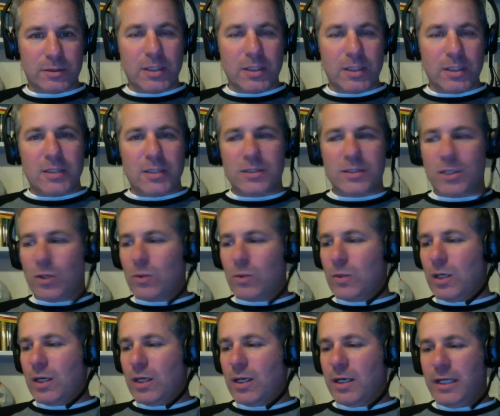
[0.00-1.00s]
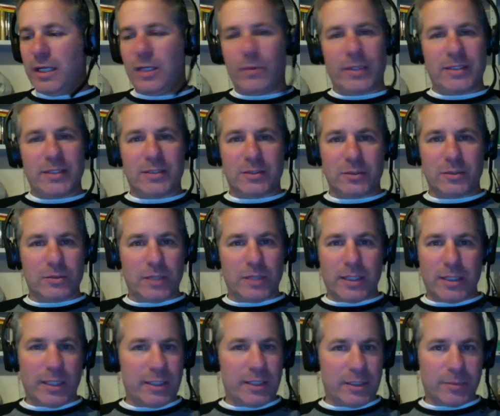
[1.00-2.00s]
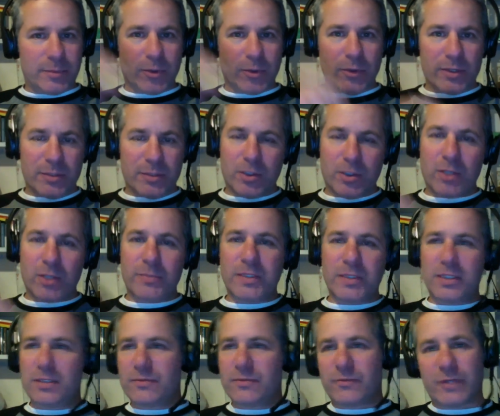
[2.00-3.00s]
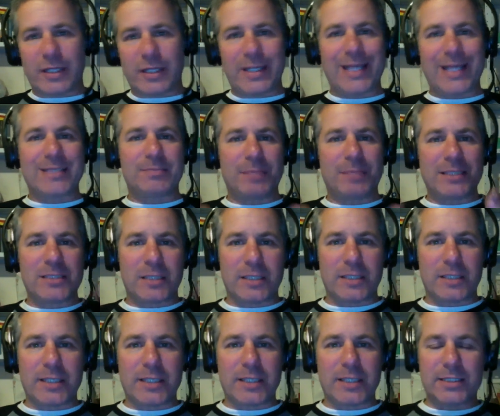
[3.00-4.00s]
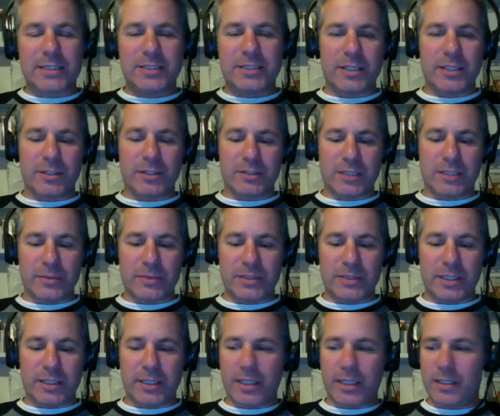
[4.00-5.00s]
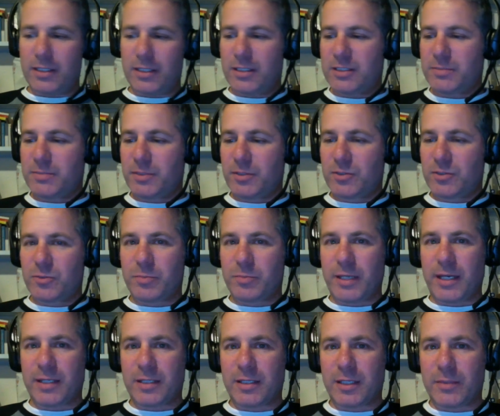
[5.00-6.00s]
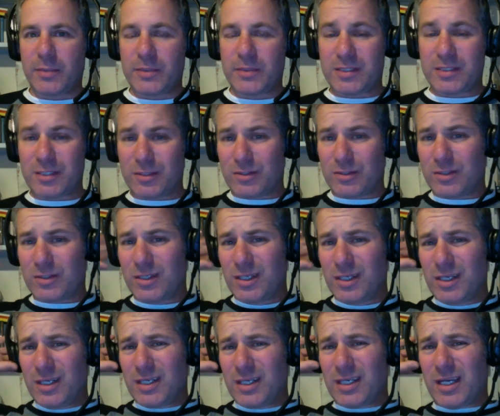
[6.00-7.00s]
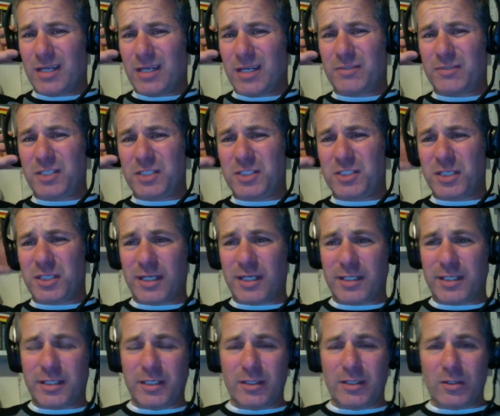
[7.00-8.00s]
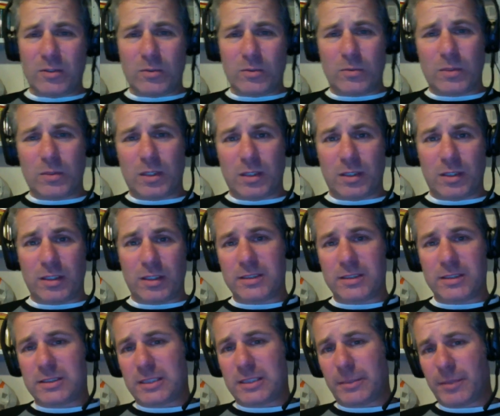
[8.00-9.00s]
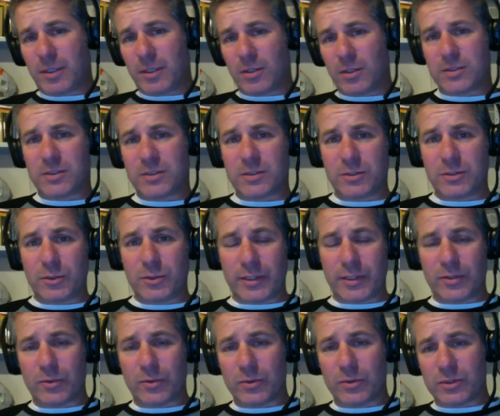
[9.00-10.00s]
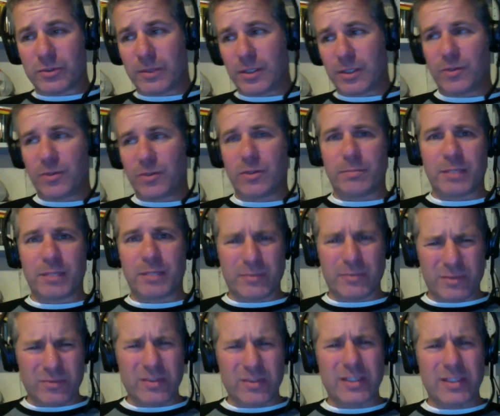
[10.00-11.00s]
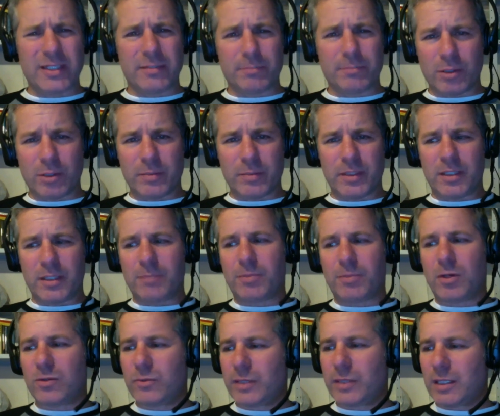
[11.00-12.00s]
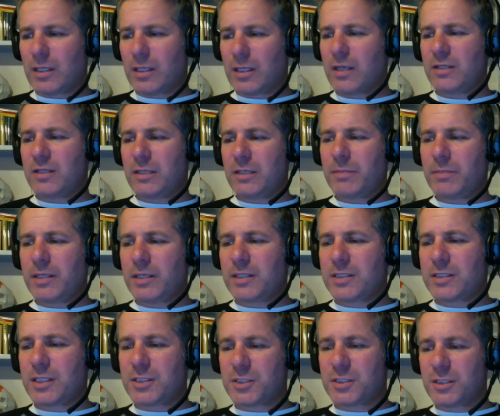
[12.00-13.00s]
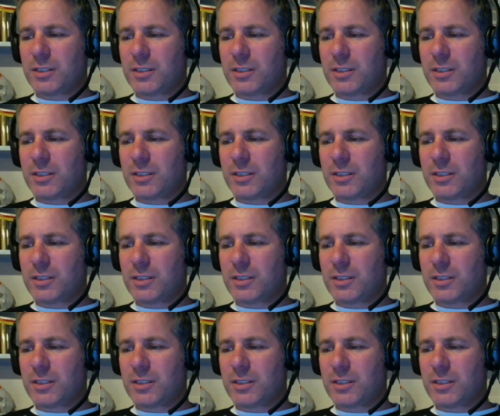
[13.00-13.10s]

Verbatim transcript: So I ended up going to Burma. For the next 8 years, I was dedicated to the spiritual path, and I was still kind of teaching Aikido in seminars, doing tours around Europe, but I was really in Burma and Nepal doing a lot of deep meditation.